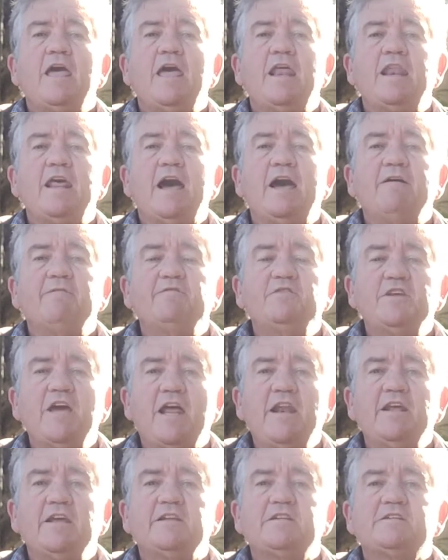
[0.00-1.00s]
and I have
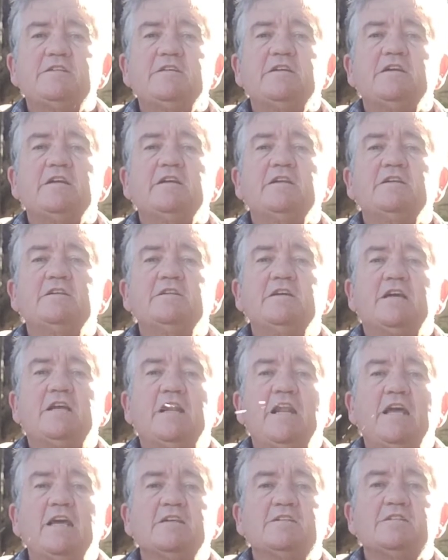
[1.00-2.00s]
done it,
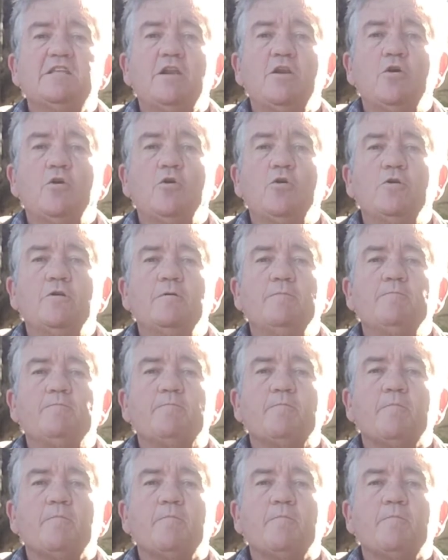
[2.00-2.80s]
declares the Lord.